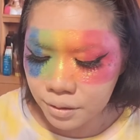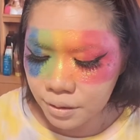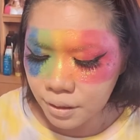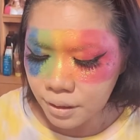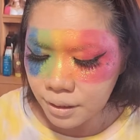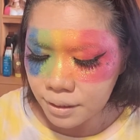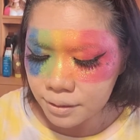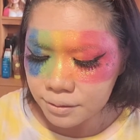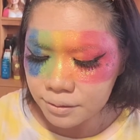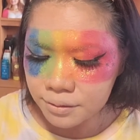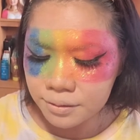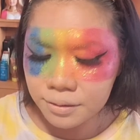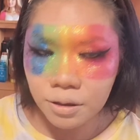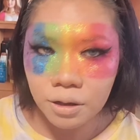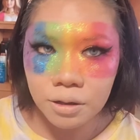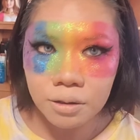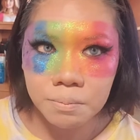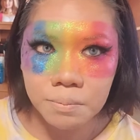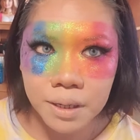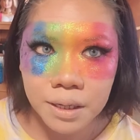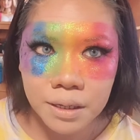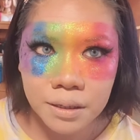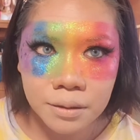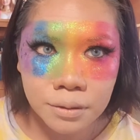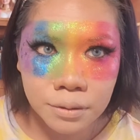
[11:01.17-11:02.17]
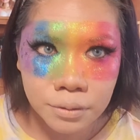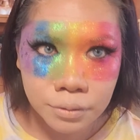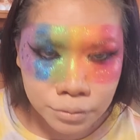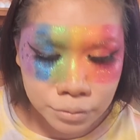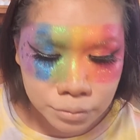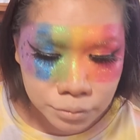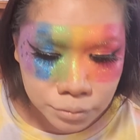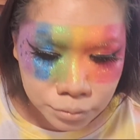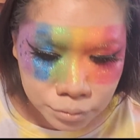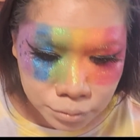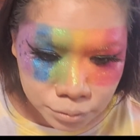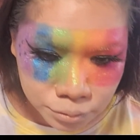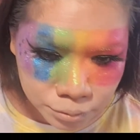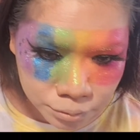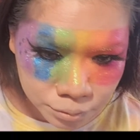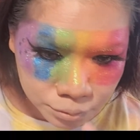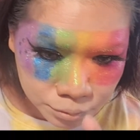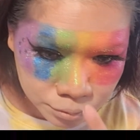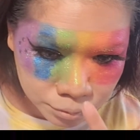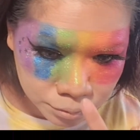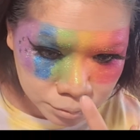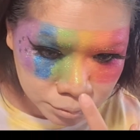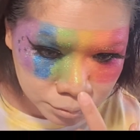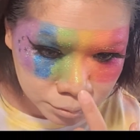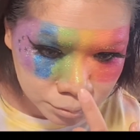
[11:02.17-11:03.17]
dust on my nose
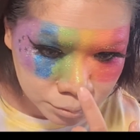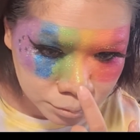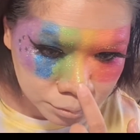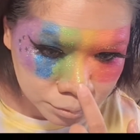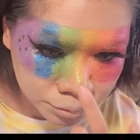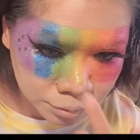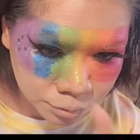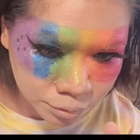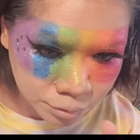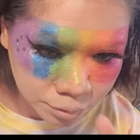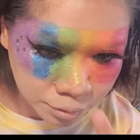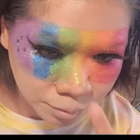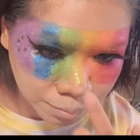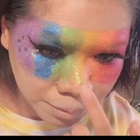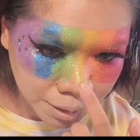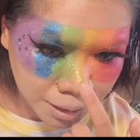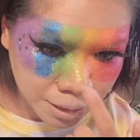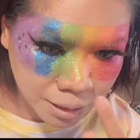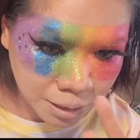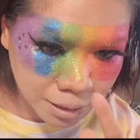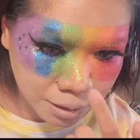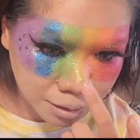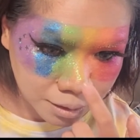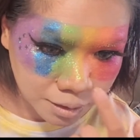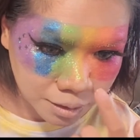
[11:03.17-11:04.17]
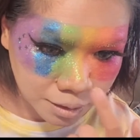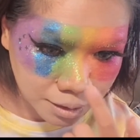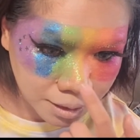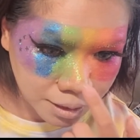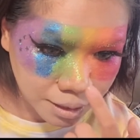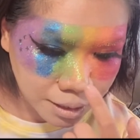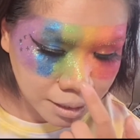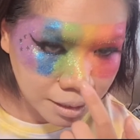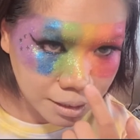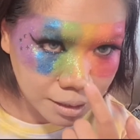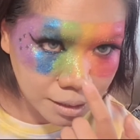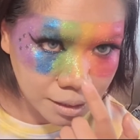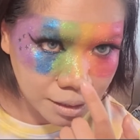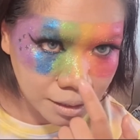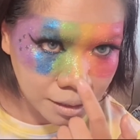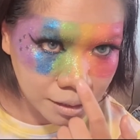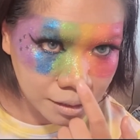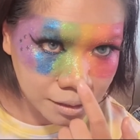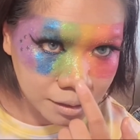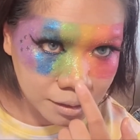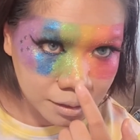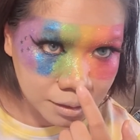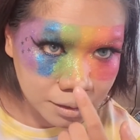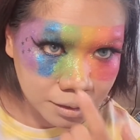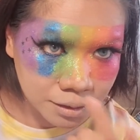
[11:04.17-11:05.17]
to make it
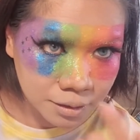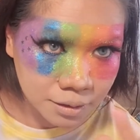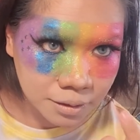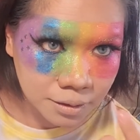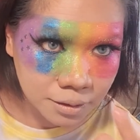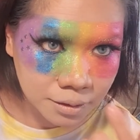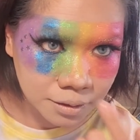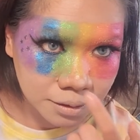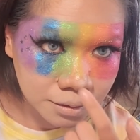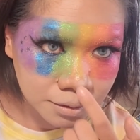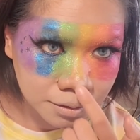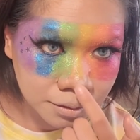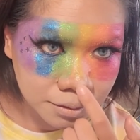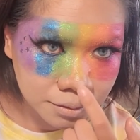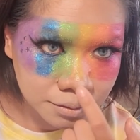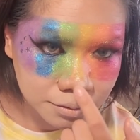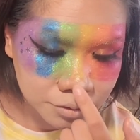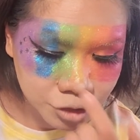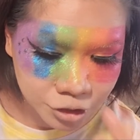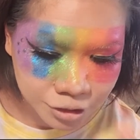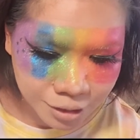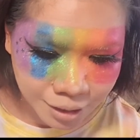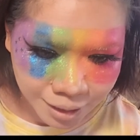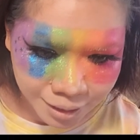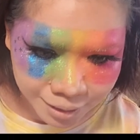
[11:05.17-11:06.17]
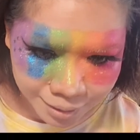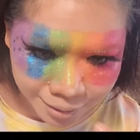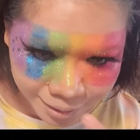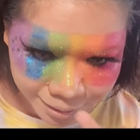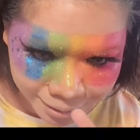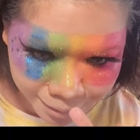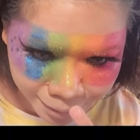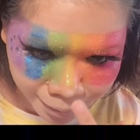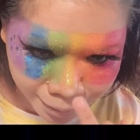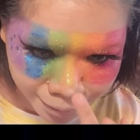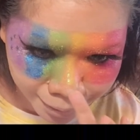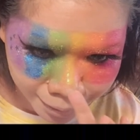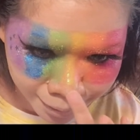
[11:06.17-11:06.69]
a little shiny there.